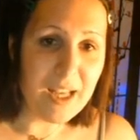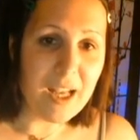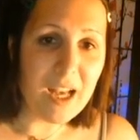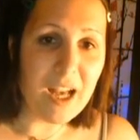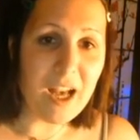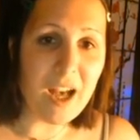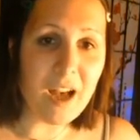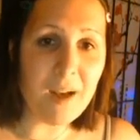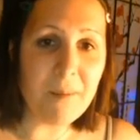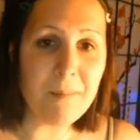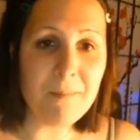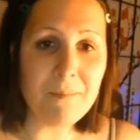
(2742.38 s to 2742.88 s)

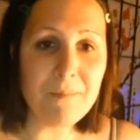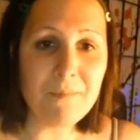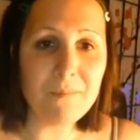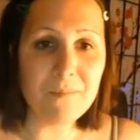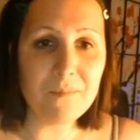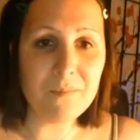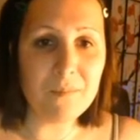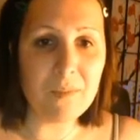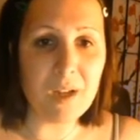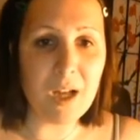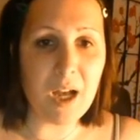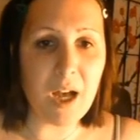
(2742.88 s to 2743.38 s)
Um,
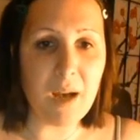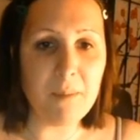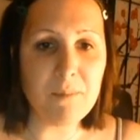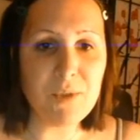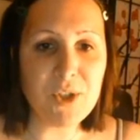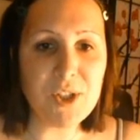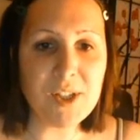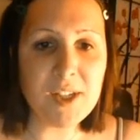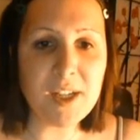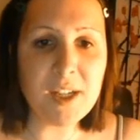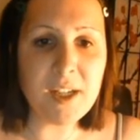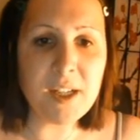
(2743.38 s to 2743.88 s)
I'm
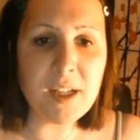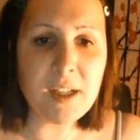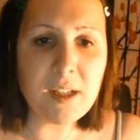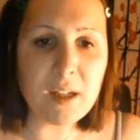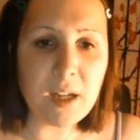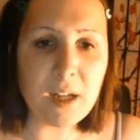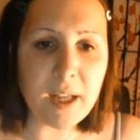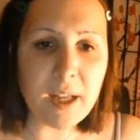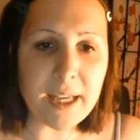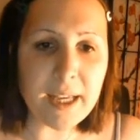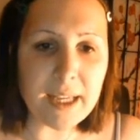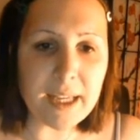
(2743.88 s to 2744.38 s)
just gonna,
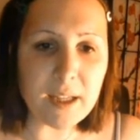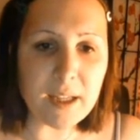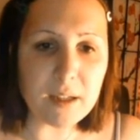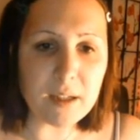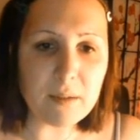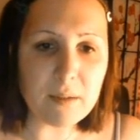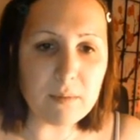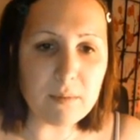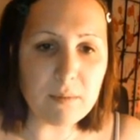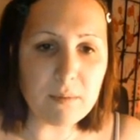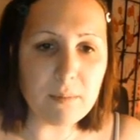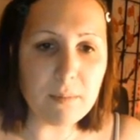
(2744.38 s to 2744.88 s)
like,
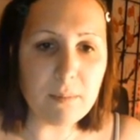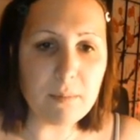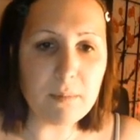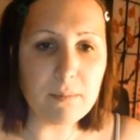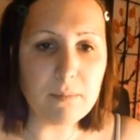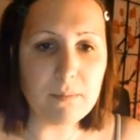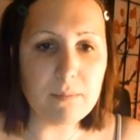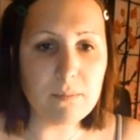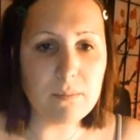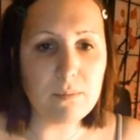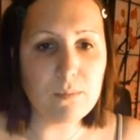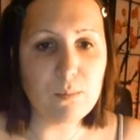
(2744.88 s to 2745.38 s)

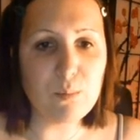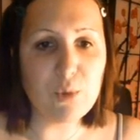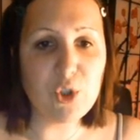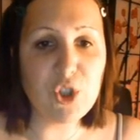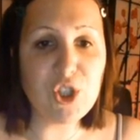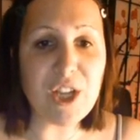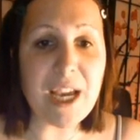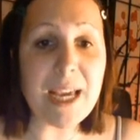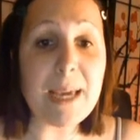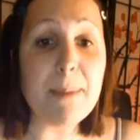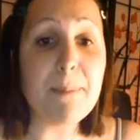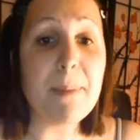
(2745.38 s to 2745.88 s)

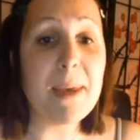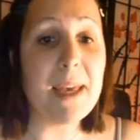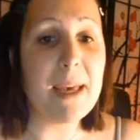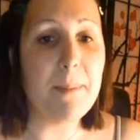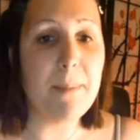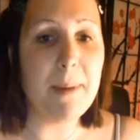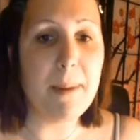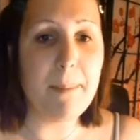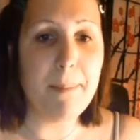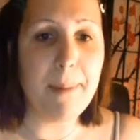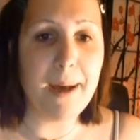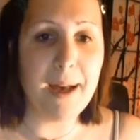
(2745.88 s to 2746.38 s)
shape it a
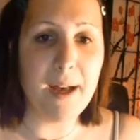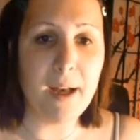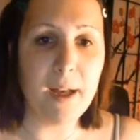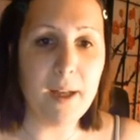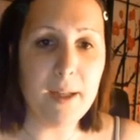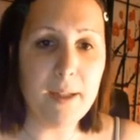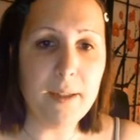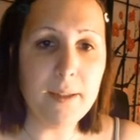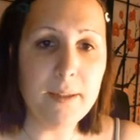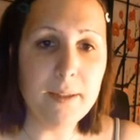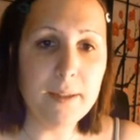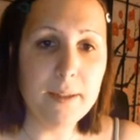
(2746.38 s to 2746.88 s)
bit
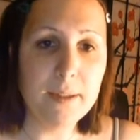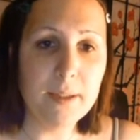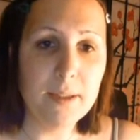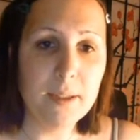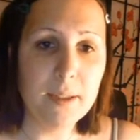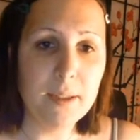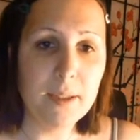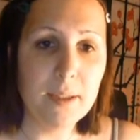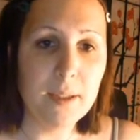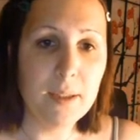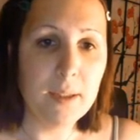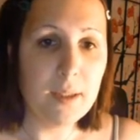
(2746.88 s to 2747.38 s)
better.
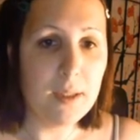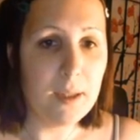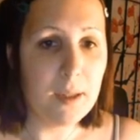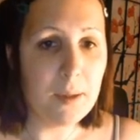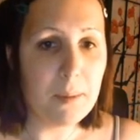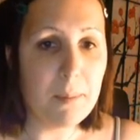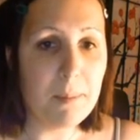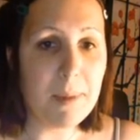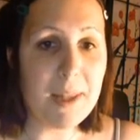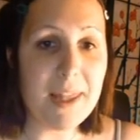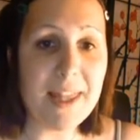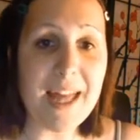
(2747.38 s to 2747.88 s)

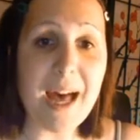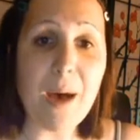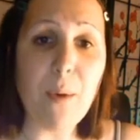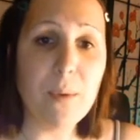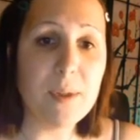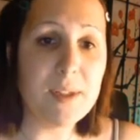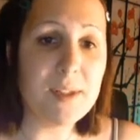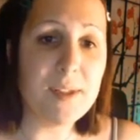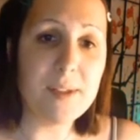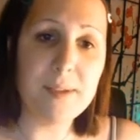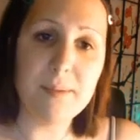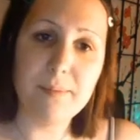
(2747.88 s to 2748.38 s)
But that
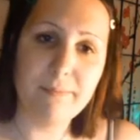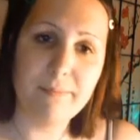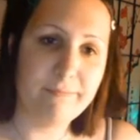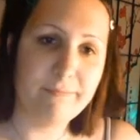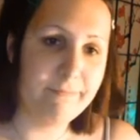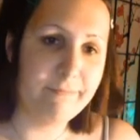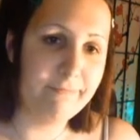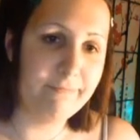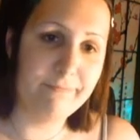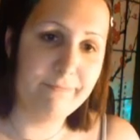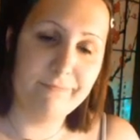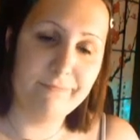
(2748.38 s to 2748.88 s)
was
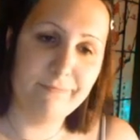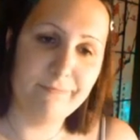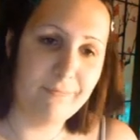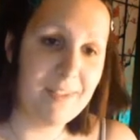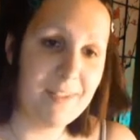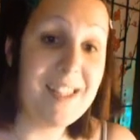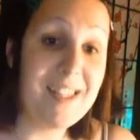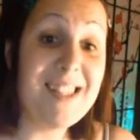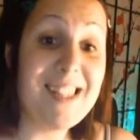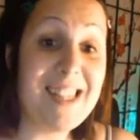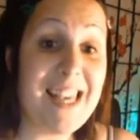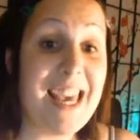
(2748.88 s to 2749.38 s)

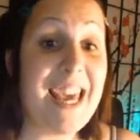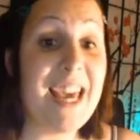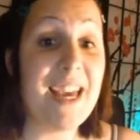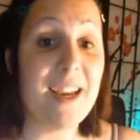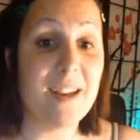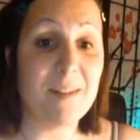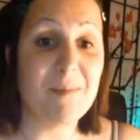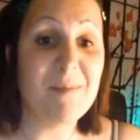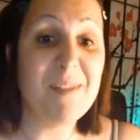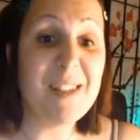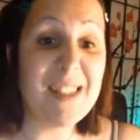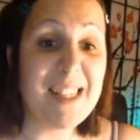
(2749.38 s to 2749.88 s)

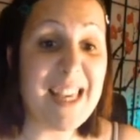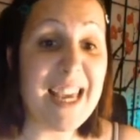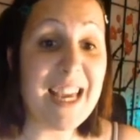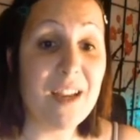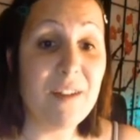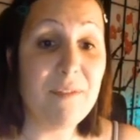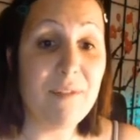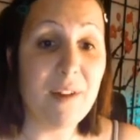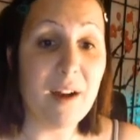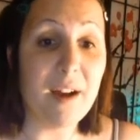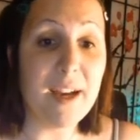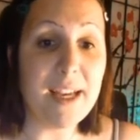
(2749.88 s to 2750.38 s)
sick. Sick
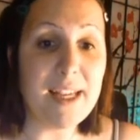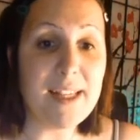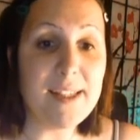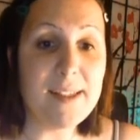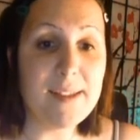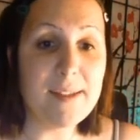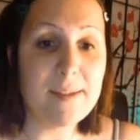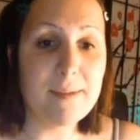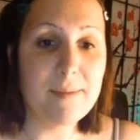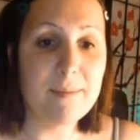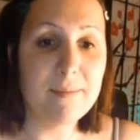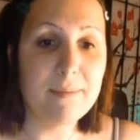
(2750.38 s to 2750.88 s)

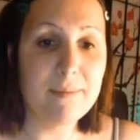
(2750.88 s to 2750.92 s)
advice